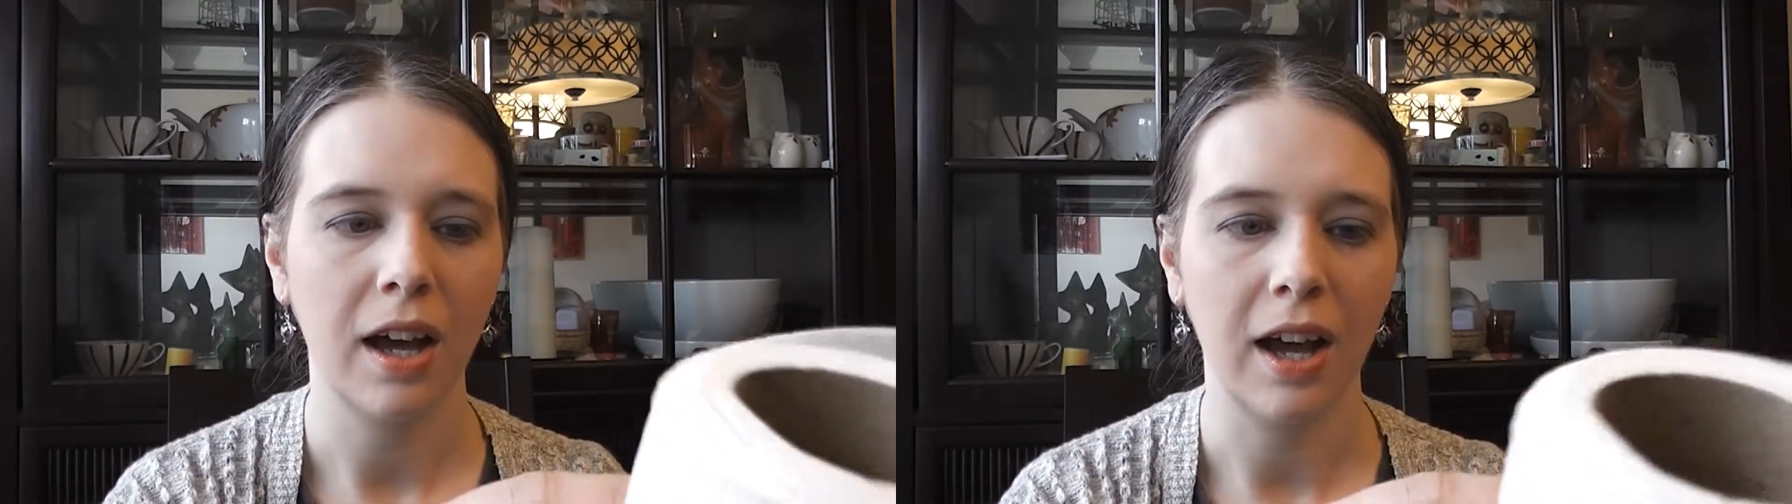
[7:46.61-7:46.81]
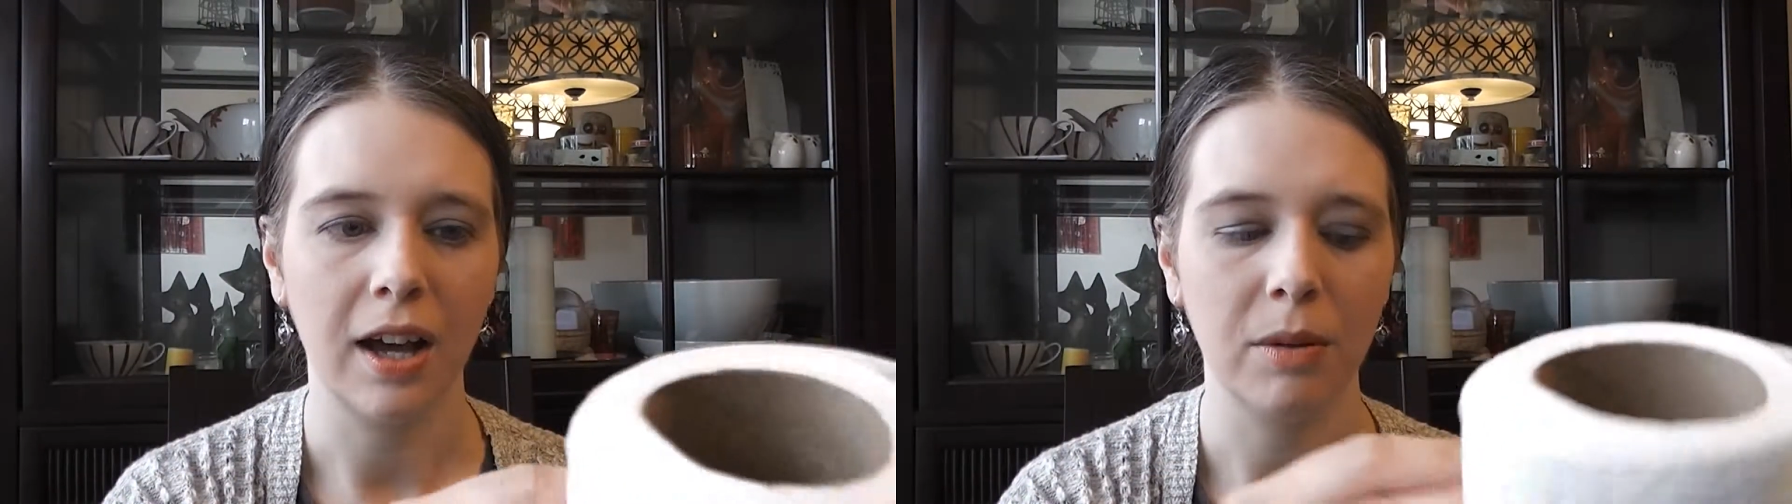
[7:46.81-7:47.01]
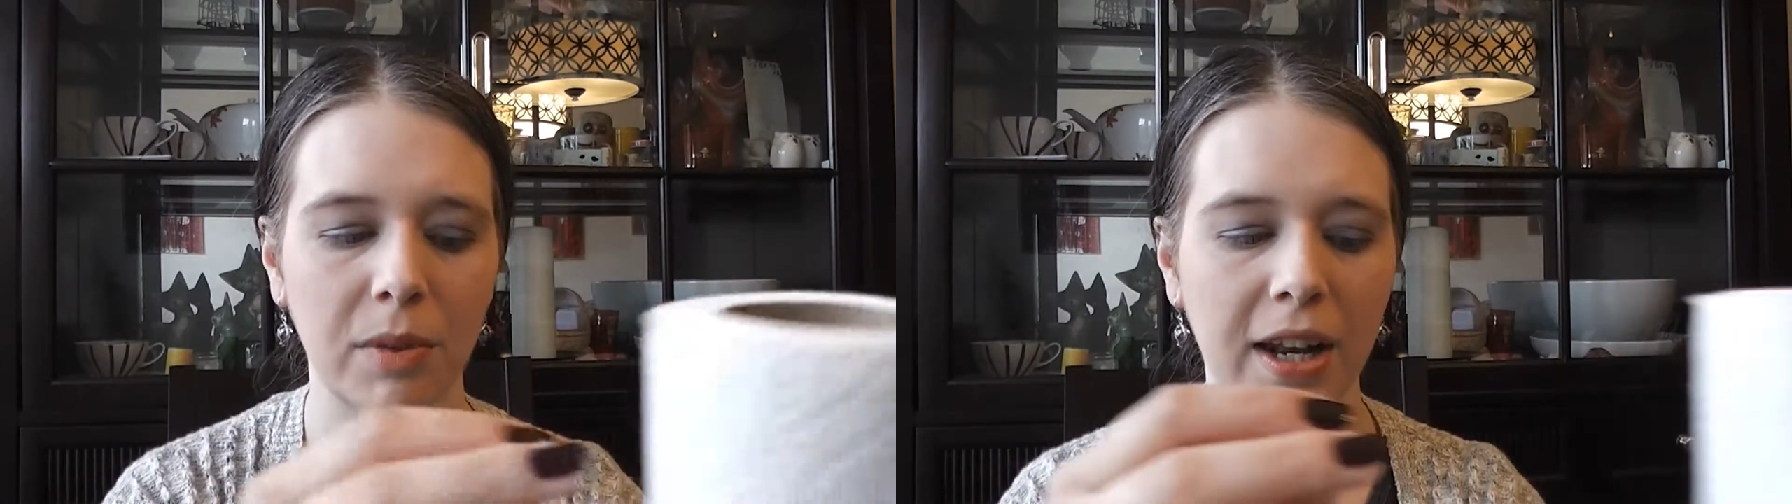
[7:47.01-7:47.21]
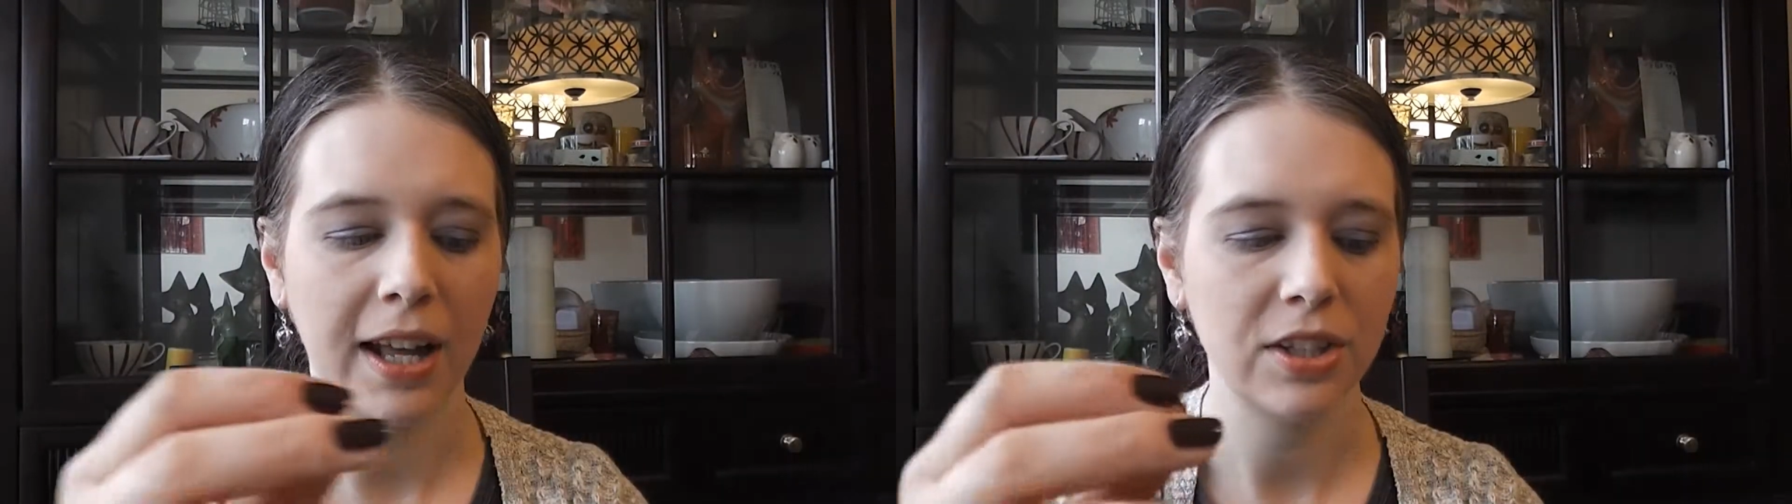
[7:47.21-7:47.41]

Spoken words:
and